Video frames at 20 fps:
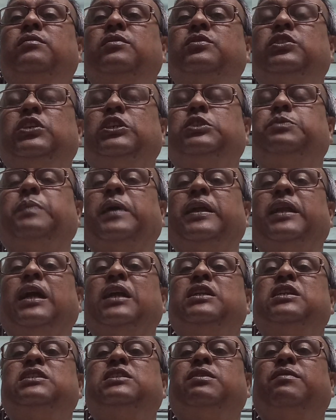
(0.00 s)
6 by
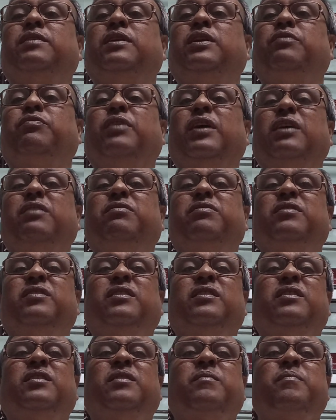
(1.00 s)
1975
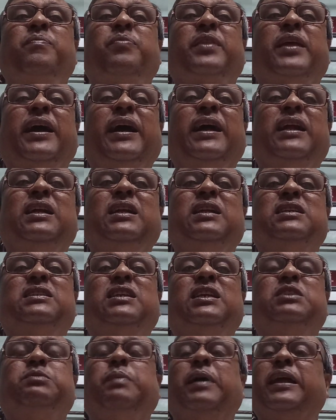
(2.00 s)
and
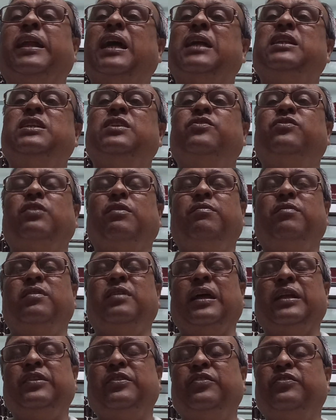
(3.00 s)
6 by
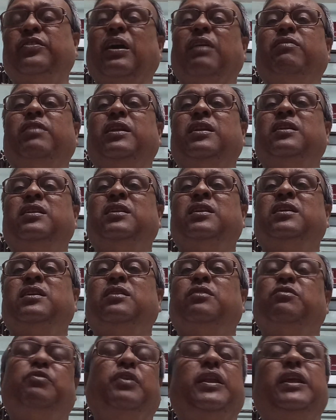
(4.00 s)
1997
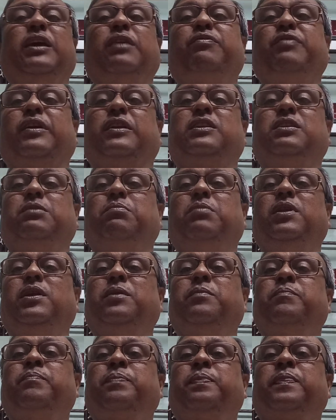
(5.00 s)
very effectively
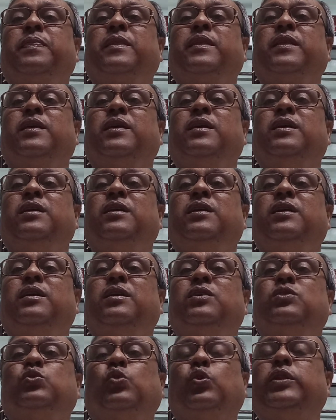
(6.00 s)

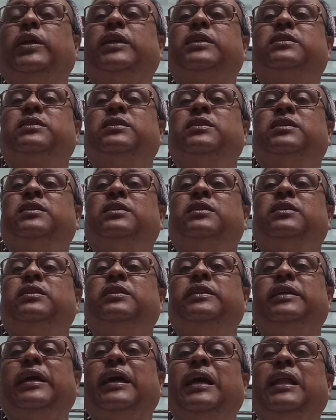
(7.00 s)
so that
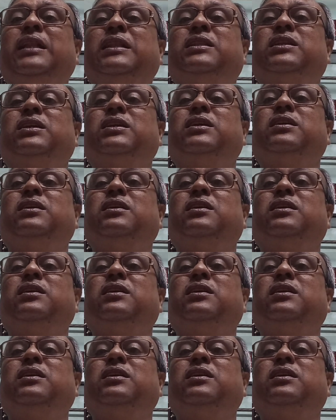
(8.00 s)
the health